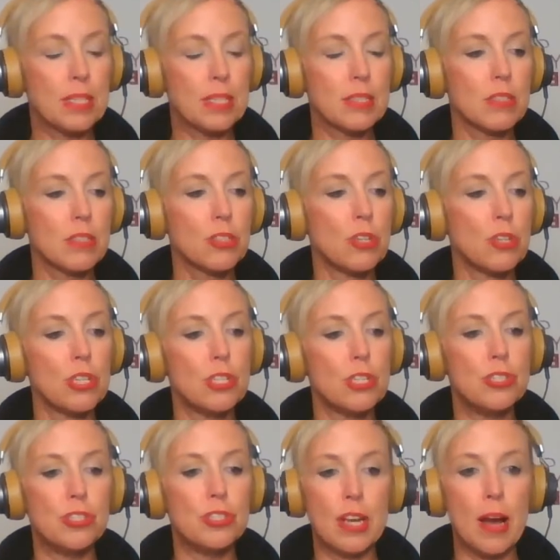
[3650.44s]
good
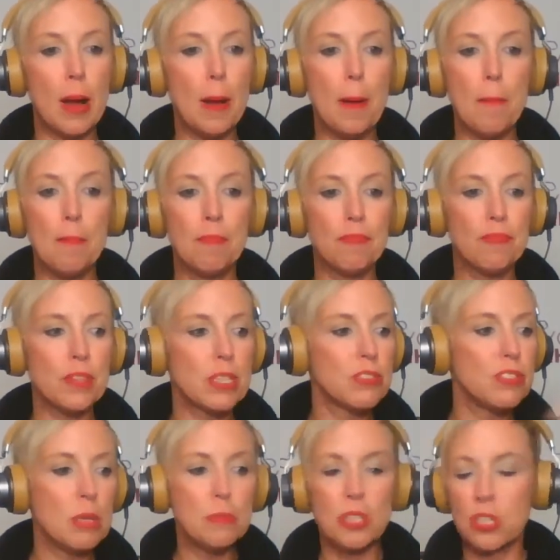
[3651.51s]

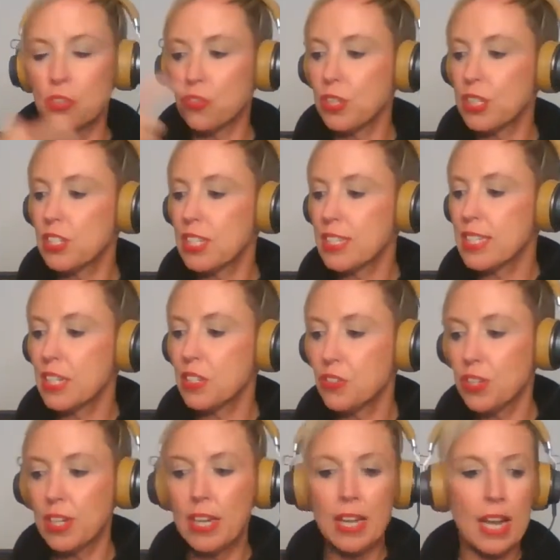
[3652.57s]
tips and tricks,
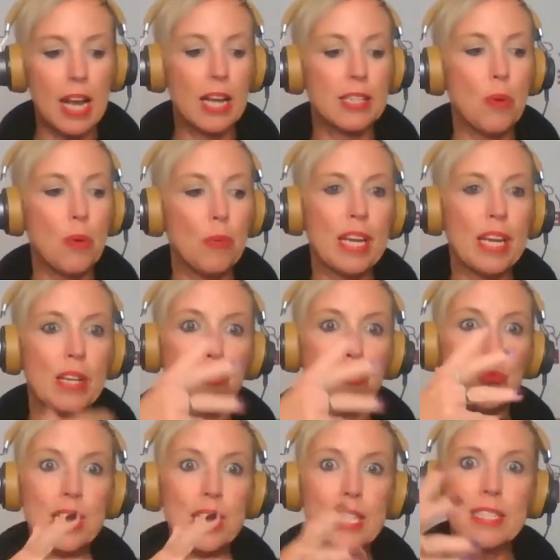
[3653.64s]
etc. And that we can
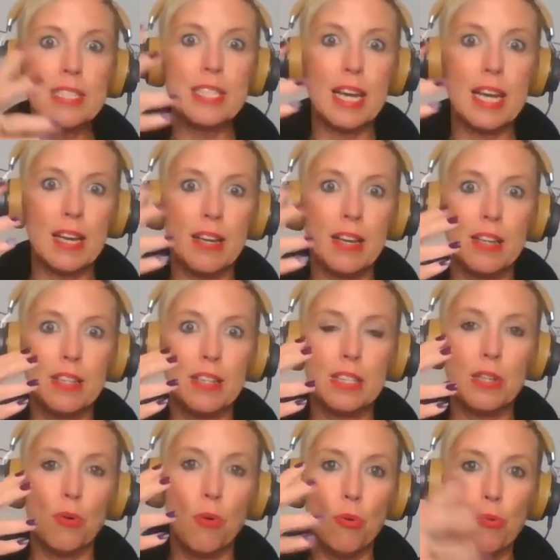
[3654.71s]
read
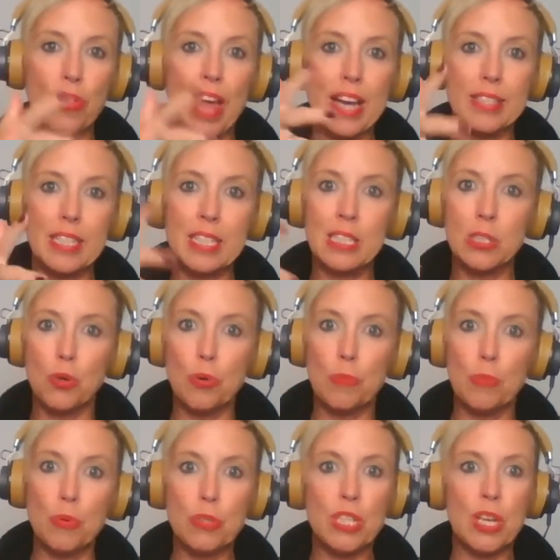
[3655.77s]
all that in your
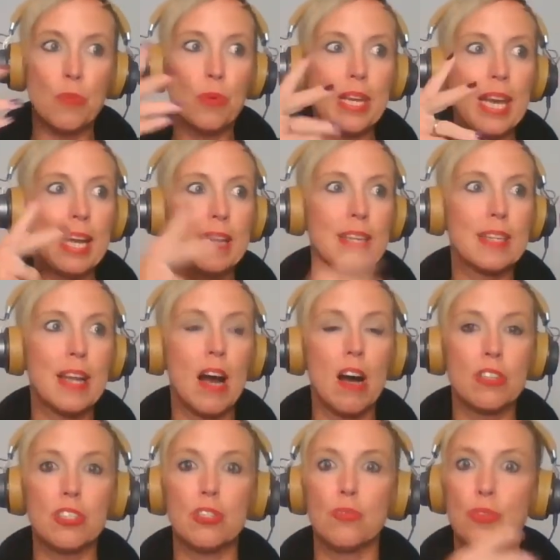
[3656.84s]
books, and we can
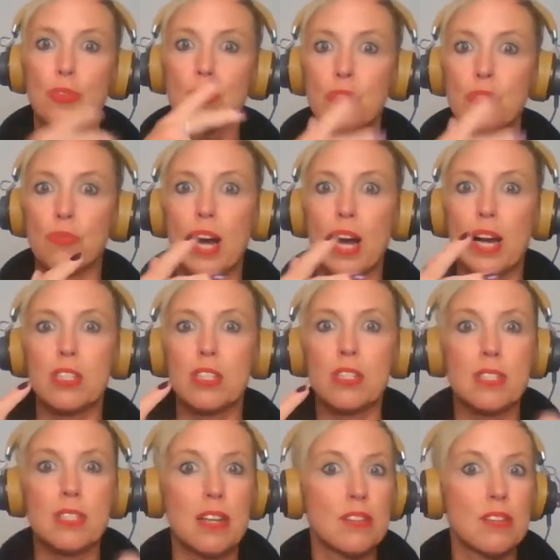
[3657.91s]
ask you for advice,
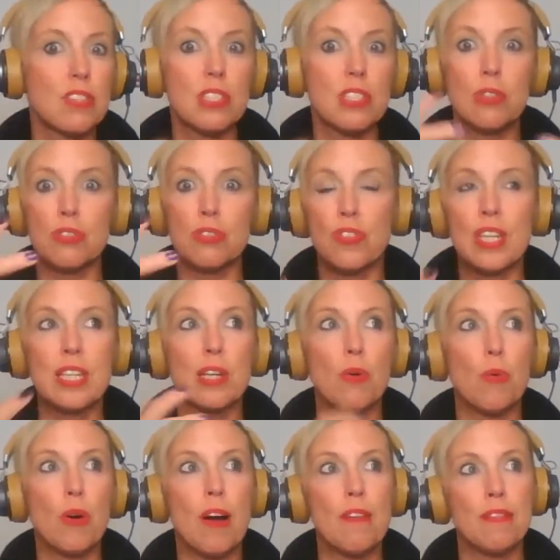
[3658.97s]
consultancy, or training, or
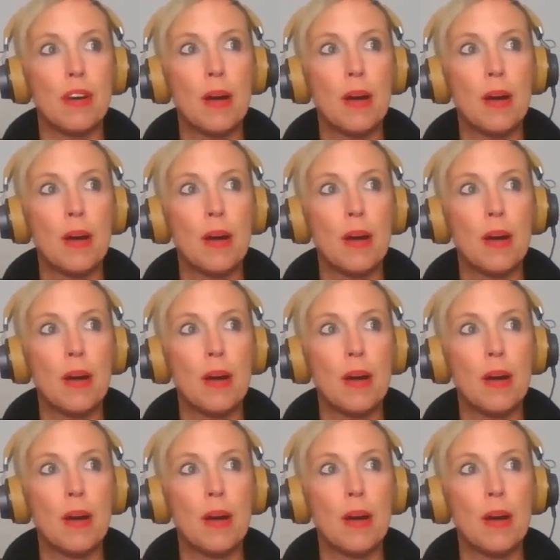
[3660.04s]
whatever.